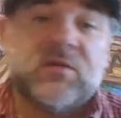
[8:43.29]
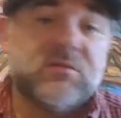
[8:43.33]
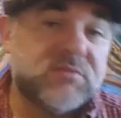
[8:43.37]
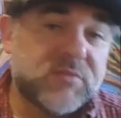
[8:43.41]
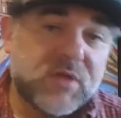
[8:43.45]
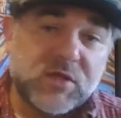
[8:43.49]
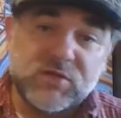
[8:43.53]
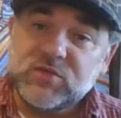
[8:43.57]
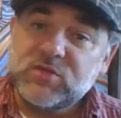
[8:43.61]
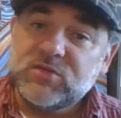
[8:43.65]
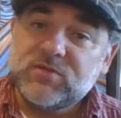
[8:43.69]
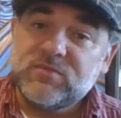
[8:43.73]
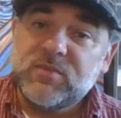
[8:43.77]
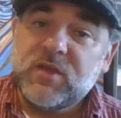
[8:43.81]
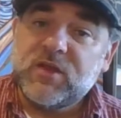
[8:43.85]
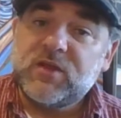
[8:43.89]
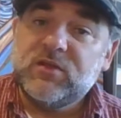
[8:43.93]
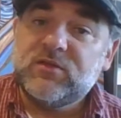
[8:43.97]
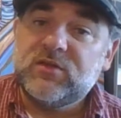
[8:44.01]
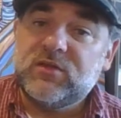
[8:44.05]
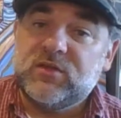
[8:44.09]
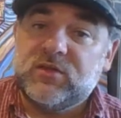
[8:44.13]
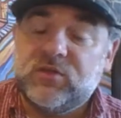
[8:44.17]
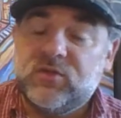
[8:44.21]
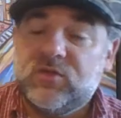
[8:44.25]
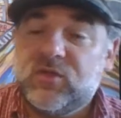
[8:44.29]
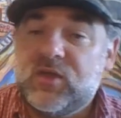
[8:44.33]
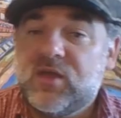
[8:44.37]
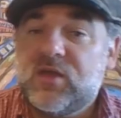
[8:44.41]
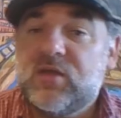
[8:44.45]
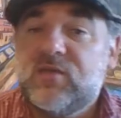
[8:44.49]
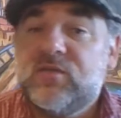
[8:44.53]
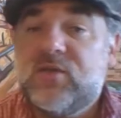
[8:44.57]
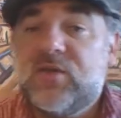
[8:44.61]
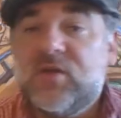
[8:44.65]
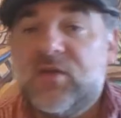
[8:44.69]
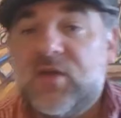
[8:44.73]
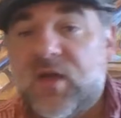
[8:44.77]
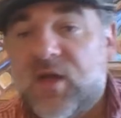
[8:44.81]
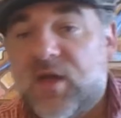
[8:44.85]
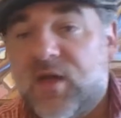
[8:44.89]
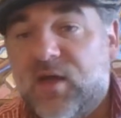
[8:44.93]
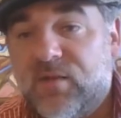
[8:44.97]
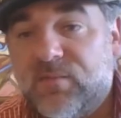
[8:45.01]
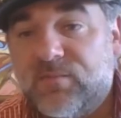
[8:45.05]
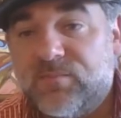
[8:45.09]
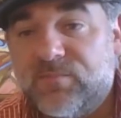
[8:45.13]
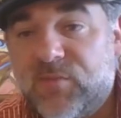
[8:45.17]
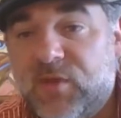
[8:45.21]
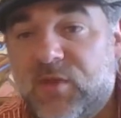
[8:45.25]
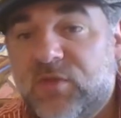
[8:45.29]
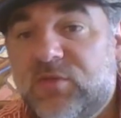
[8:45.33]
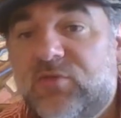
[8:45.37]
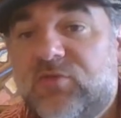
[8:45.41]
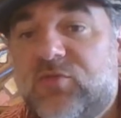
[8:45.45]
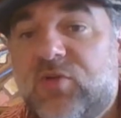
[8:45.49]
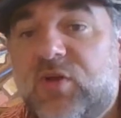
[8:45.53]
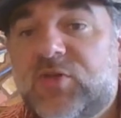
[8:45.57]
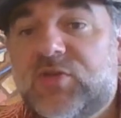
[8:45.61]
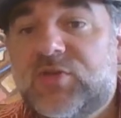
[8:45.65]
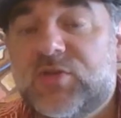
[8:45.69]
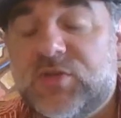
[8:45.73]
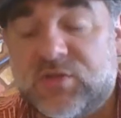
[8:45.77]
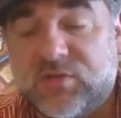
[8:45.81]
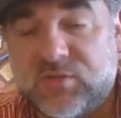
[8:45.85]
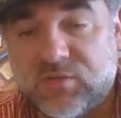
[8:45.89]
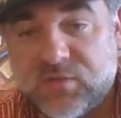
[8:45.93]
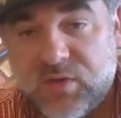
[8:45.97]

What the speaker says: Not just medicine. You think of construction.